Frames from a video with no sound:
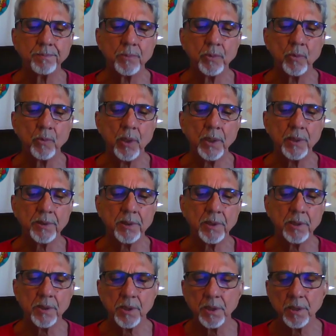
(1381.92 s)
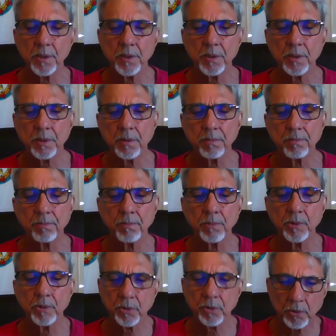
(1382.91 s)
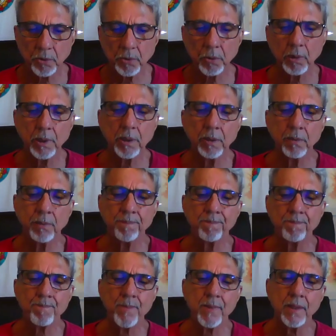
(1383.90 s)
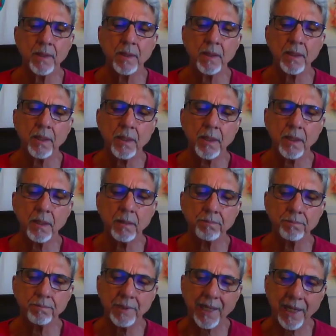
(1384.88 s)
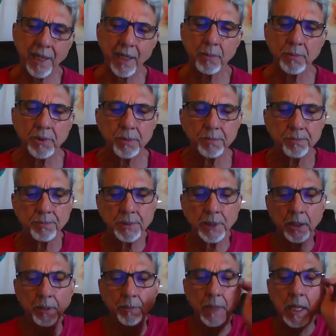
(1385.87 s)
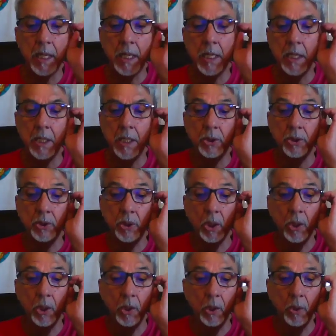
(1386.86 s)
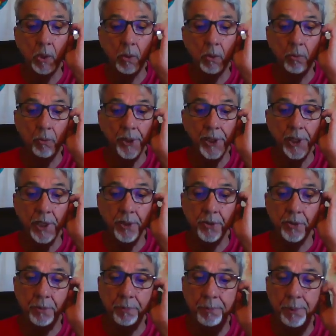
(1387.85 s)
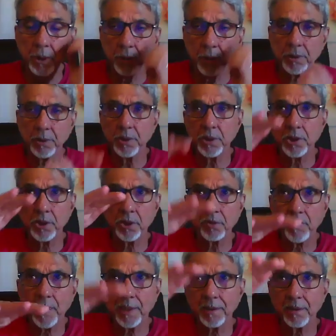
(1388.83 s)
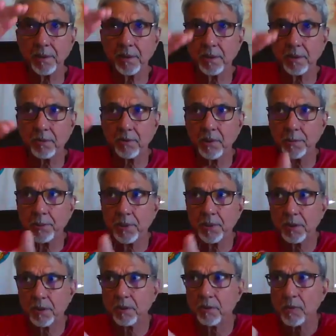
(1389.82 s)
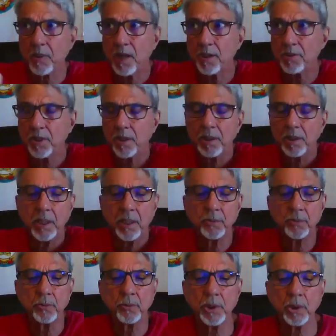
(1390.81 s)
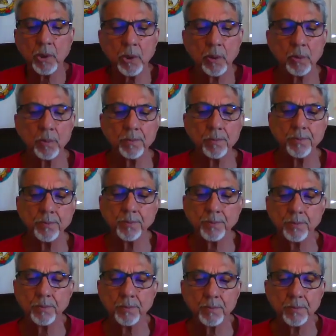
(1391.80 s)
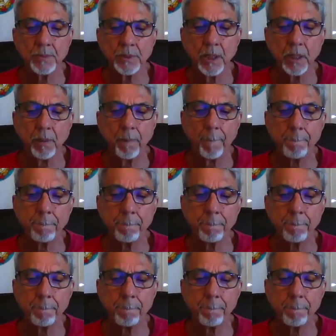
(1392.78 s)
once it is truly claimed. No? So we need to build the shraddha and the scriptures gradually as we grow. No?